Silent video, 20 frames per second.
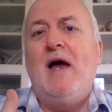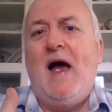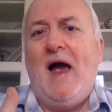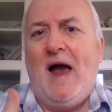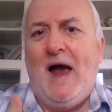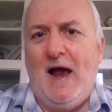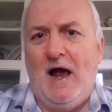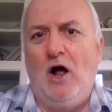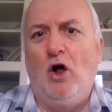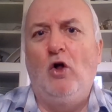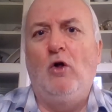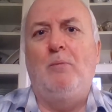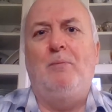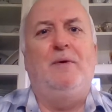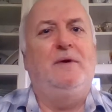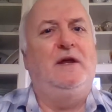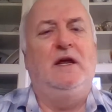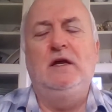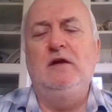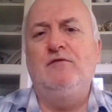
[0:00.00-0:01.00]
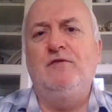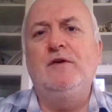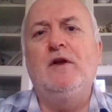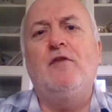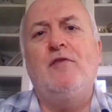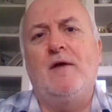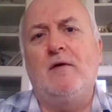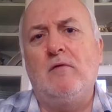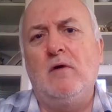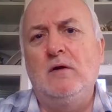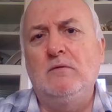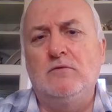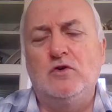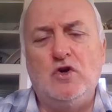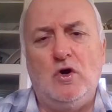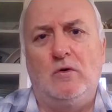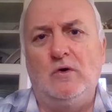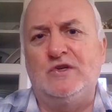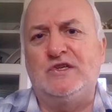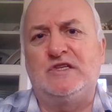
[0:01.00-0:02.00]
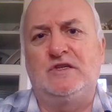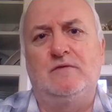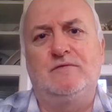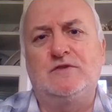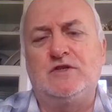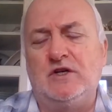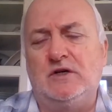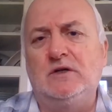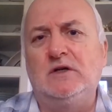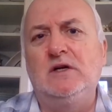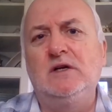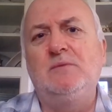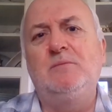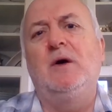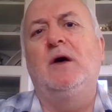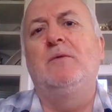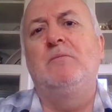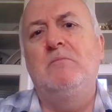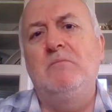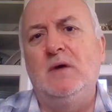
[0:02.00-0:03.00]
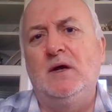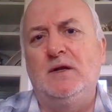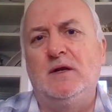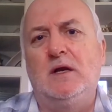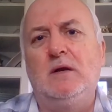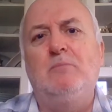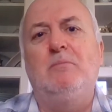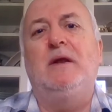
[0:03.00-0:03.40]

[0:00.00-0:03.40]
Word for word: help, even at their own cost of time and money,